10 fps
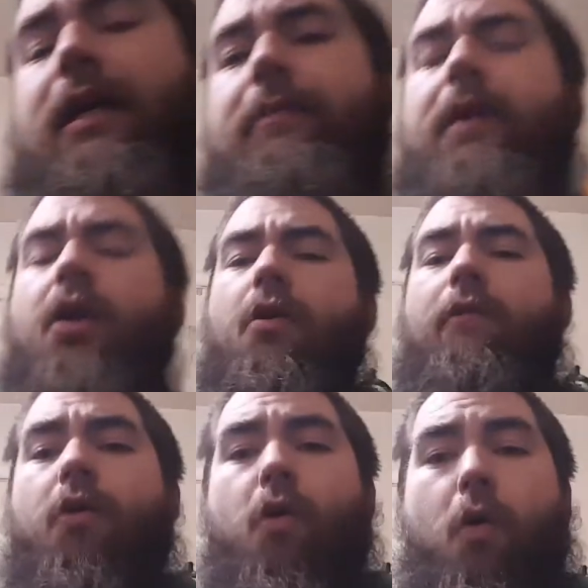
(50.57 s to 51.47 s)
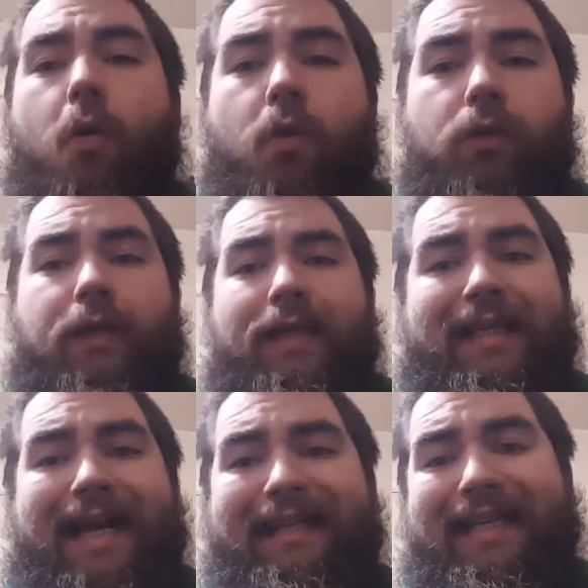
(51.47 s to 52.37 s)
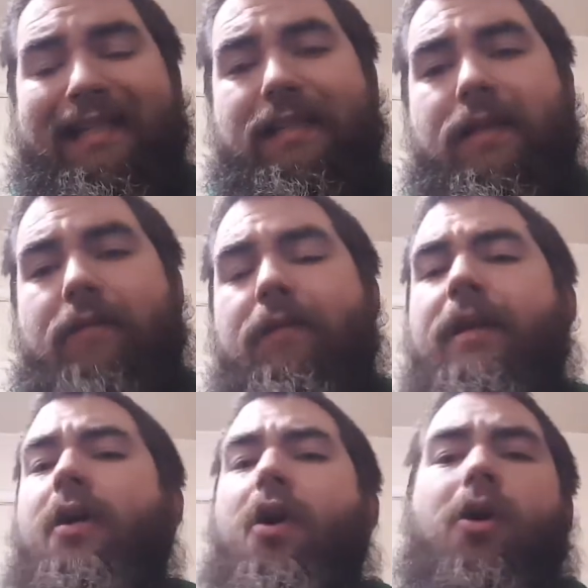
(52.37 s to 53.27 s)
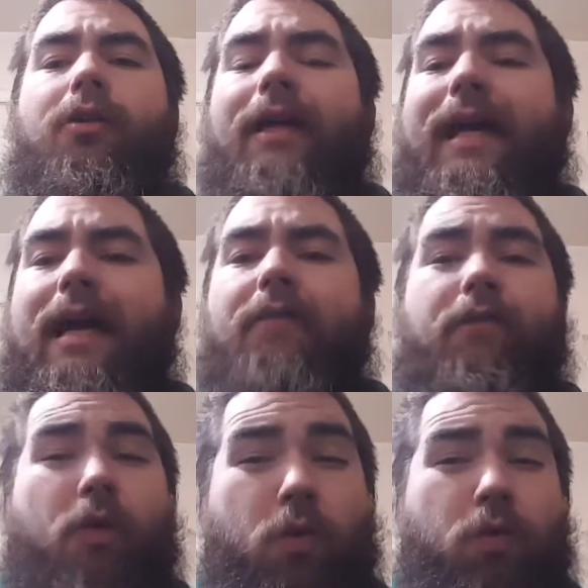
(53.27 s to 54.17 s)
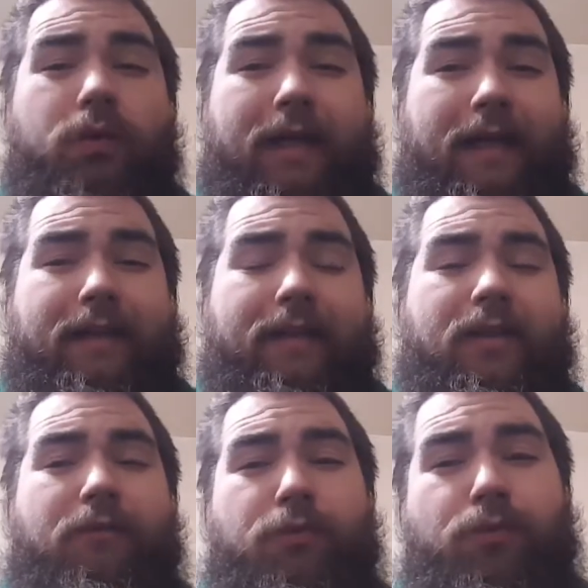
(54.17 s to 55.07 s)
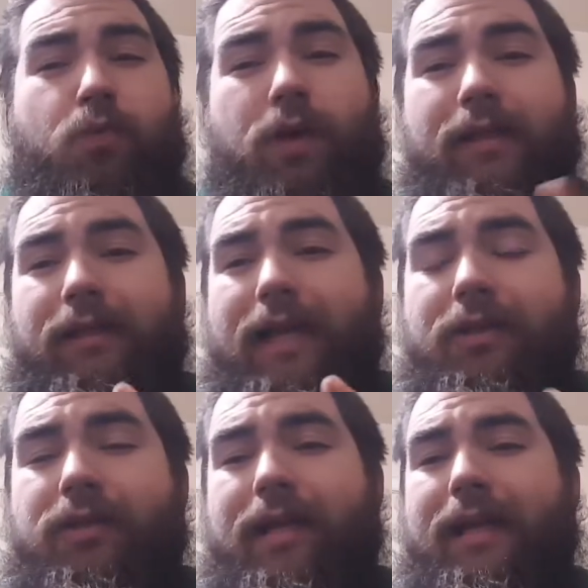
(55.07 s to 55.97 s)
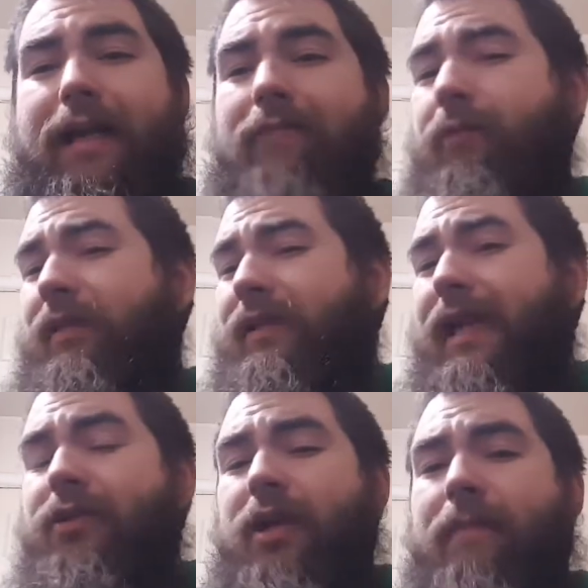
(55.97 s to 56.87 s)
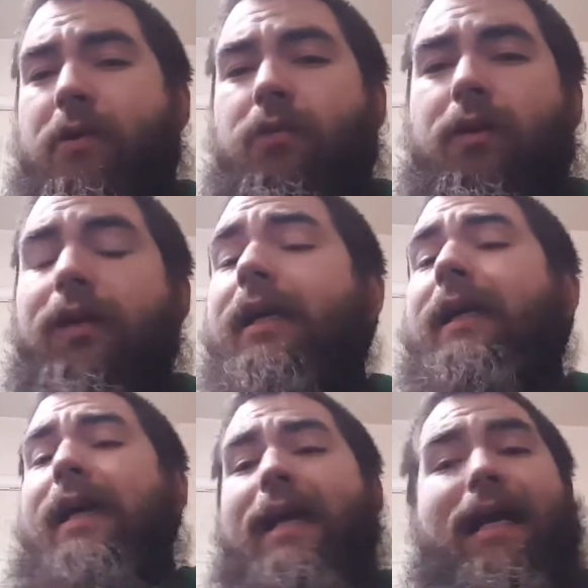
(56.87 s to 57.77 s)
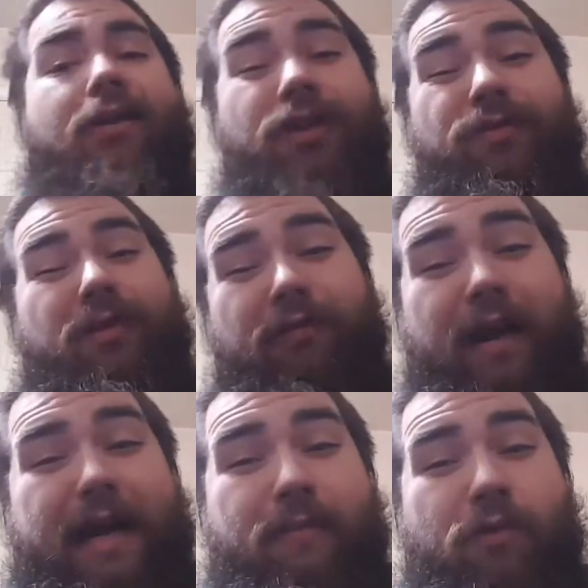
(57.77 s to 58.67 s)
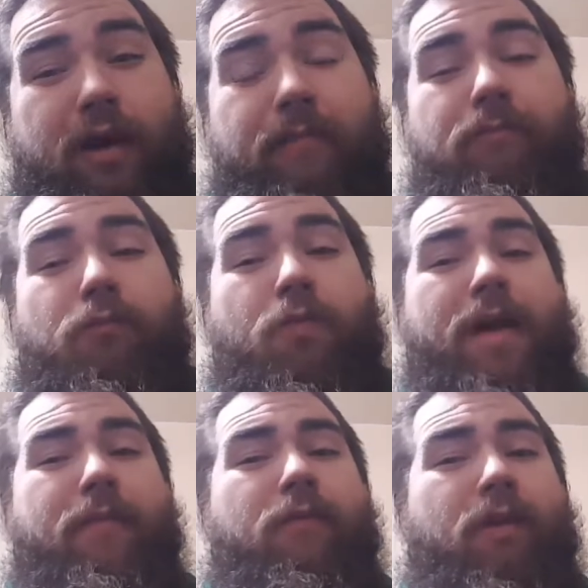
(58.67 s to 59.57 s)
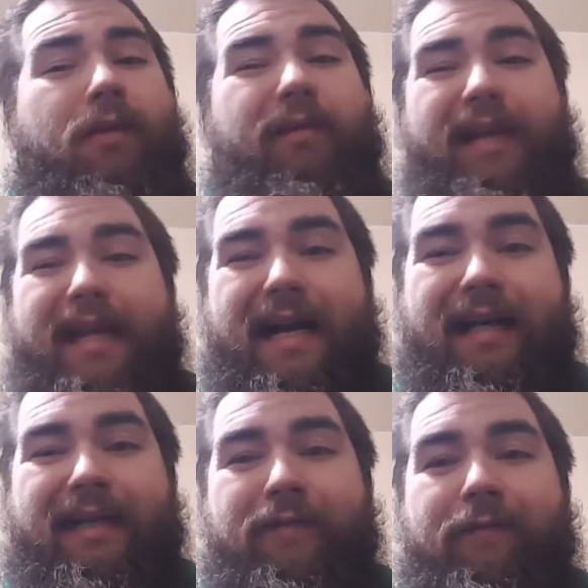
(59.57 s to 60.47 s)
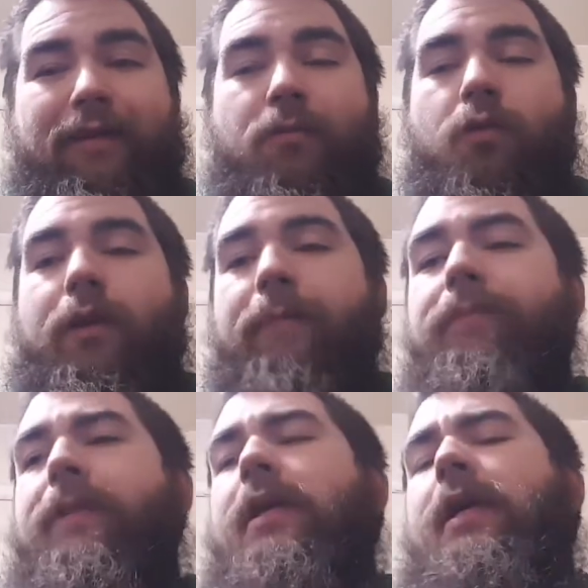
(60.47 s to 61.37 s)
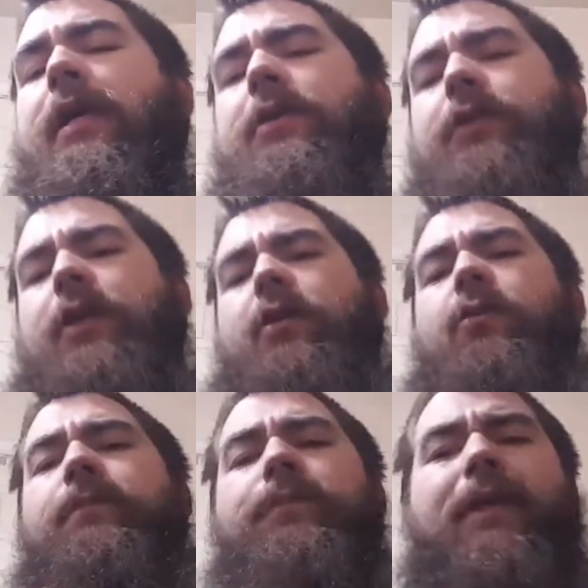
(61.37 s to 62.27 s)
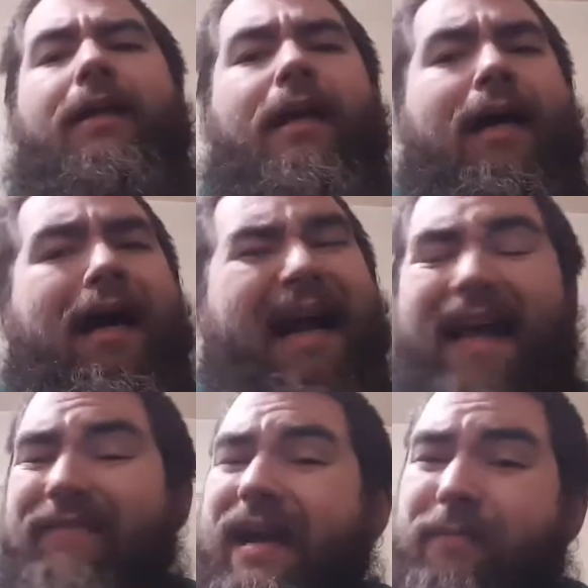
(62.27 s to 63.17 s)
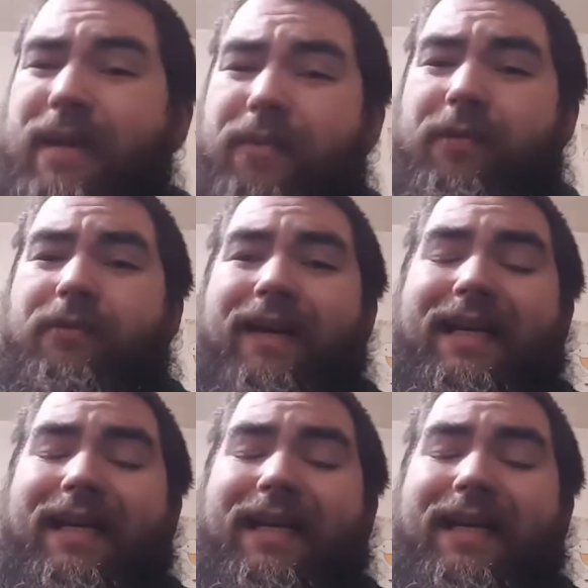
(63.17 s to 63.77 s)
time for old Tech Deck stuff. All I have of old Tech Deck stuff was one ledge that I got from the skate shop owner, and I actually used it for handboarding way before I really got into fingerboarding. So I have not been able to